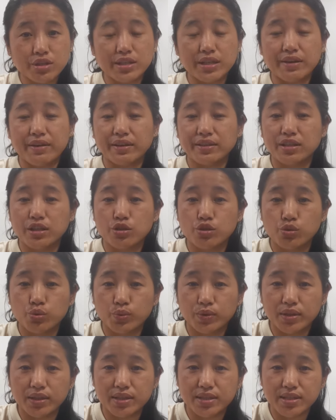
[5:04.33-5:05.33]
directed
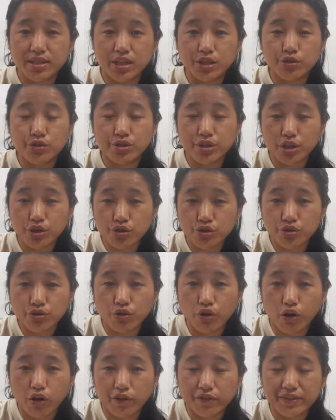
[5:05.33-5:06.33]
towards introduction
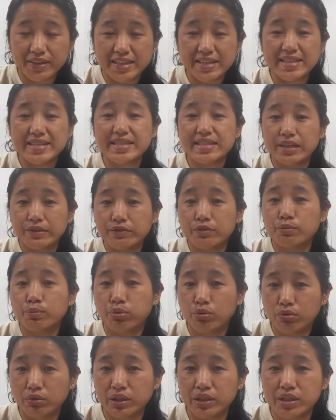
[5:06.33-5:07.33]
of the
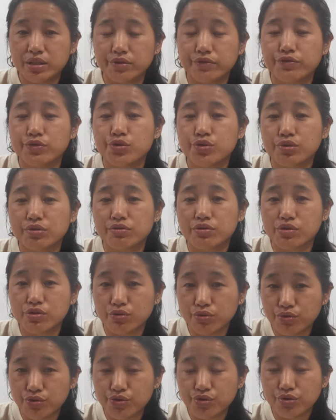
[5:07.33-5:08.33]
7-point official
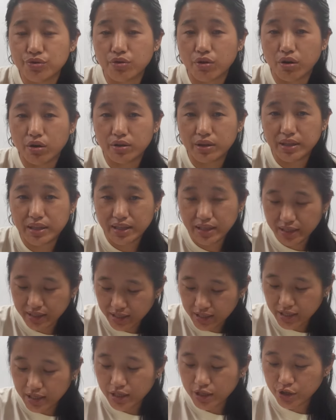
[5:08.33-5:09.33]
resolution on the
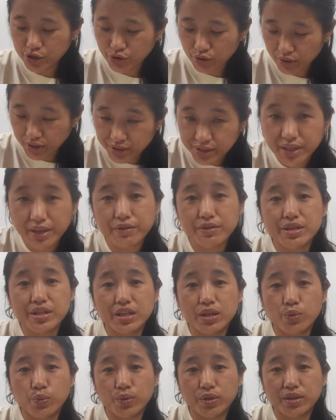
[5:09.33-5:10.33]

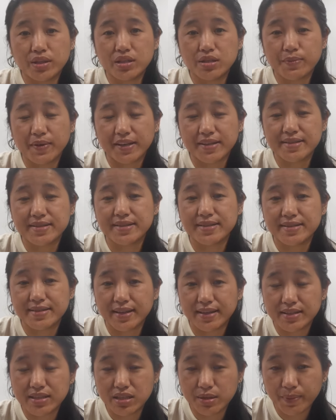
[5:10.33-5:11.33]
solidarity with the Tibetans
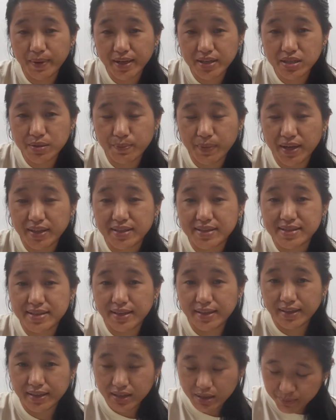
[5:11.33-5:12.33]
inside Tibet by the
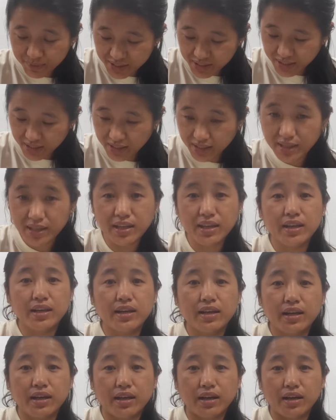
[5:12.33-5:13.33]
Standing Committee,
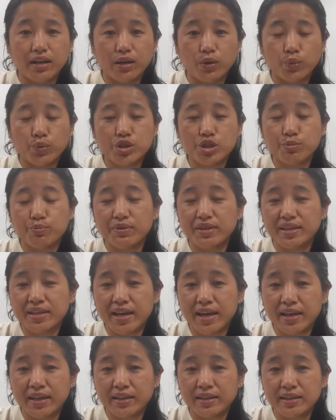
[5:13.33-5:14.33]
which
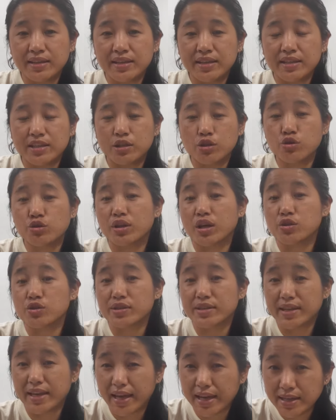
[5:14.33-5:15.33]
began in
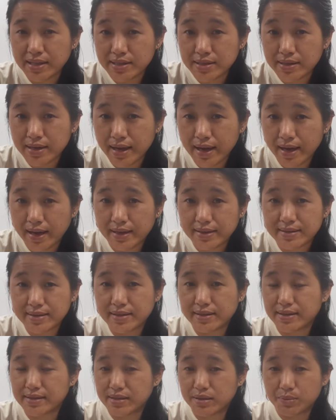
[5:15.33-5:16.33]
2008 as
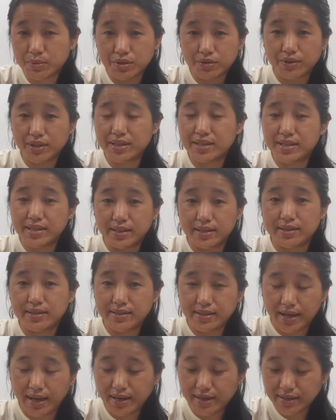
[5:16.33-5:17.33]
customary till
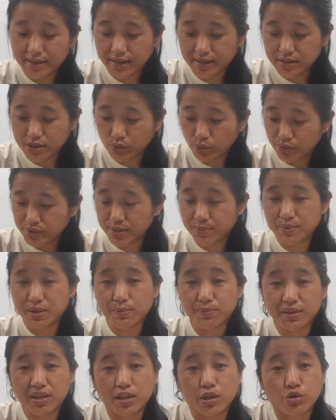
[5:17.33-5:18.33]
date. That's Dungsam
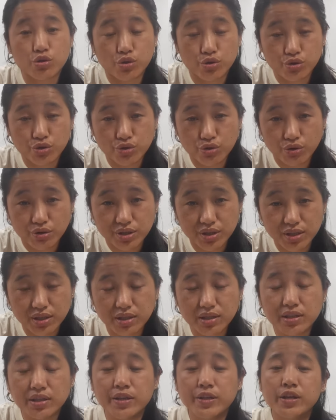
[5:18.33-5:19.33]
Nyamgege
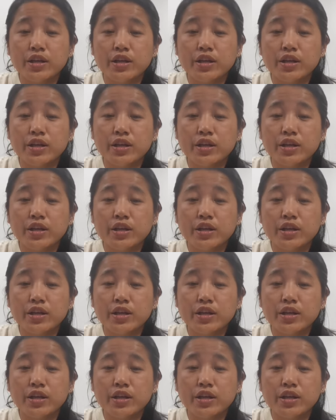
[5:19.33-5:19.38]
Treasure.